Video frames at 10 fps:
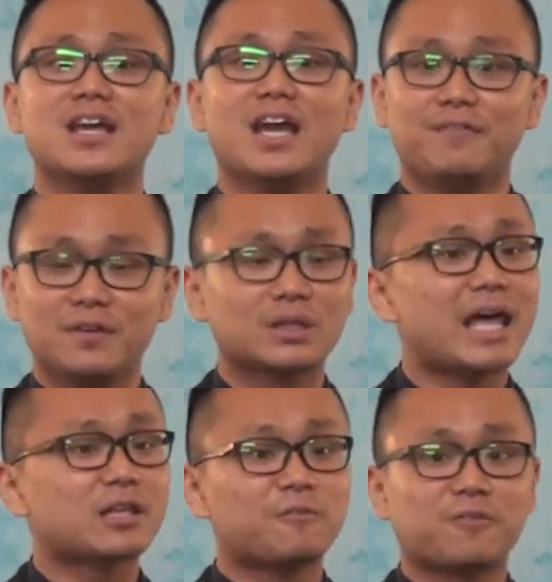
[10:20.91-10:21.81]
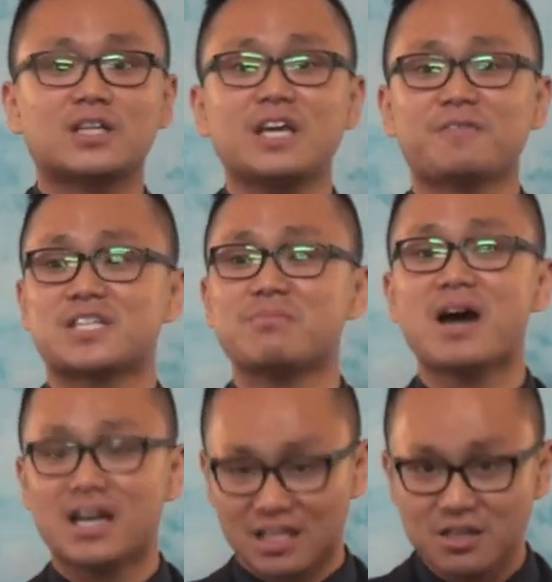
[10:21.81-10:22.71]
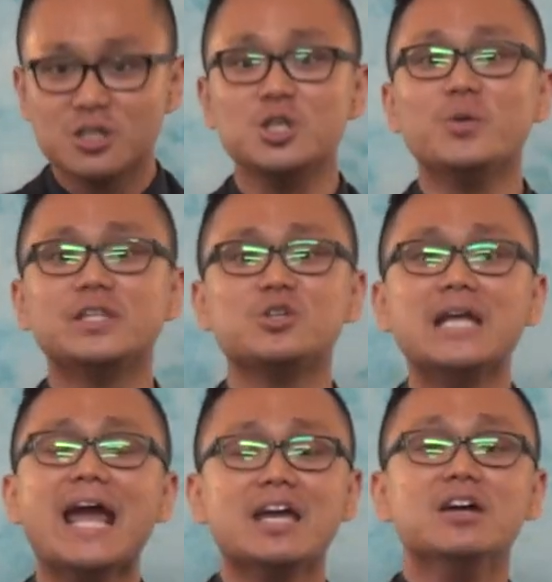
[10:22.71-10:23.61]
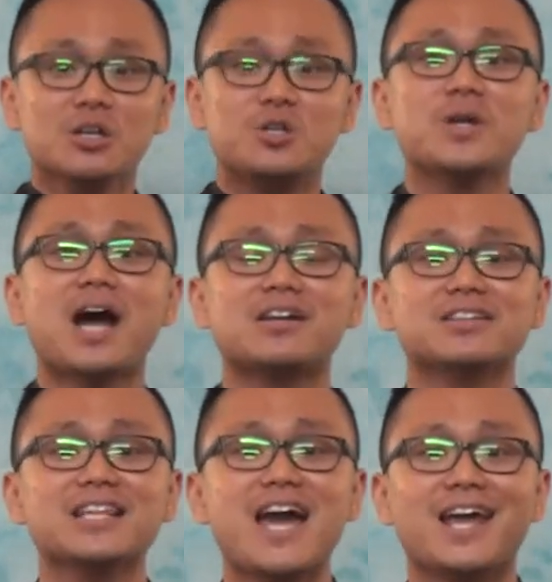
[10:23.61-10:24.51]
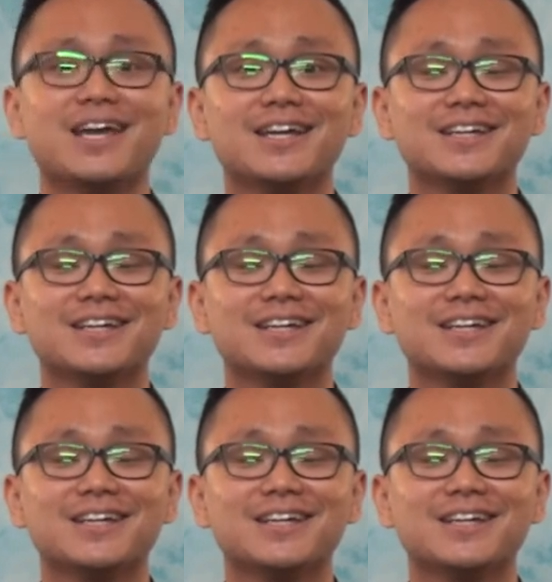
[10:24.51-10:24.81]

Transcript: If you'd like to forgive somebody, do it today. Do not delay.